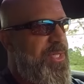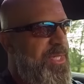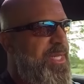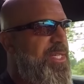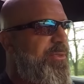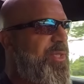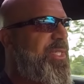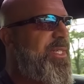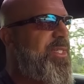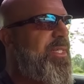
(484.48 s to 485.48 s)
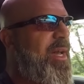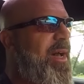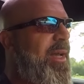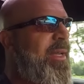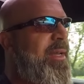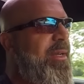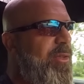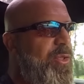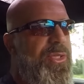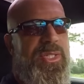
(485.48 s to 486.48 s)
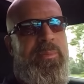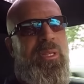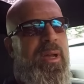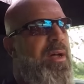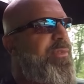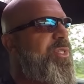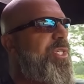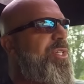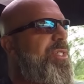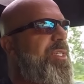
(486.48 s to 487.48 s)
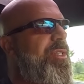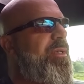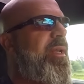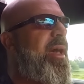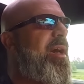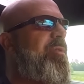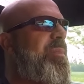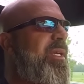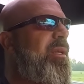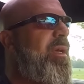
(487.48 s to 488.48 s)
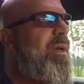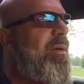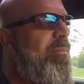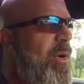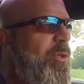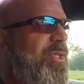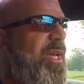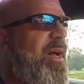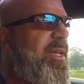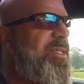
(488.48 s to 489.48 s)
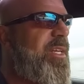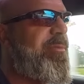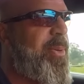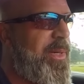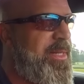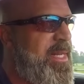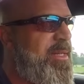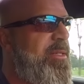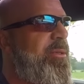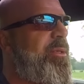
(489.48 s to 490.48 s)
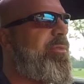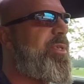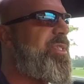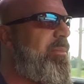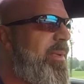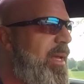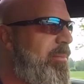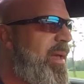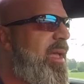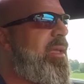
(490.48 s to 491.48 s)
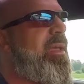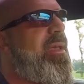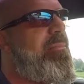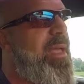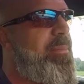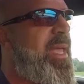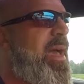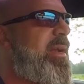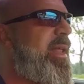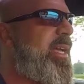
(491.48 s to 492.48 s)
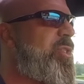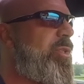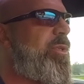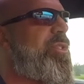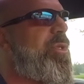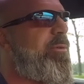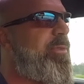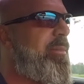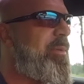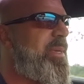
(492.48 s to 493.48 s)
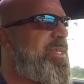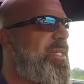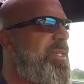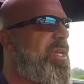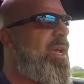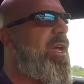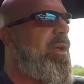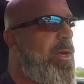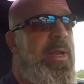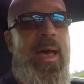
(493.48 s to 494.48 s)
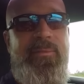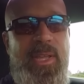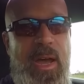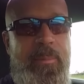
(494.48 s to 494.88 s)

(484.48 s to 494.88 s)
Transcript: a successful seasoned guy, those are some of the conversations that you can have. I mean, most guys that have put a dent in the universe and made bank, maybe had an exit or two from a business, could have the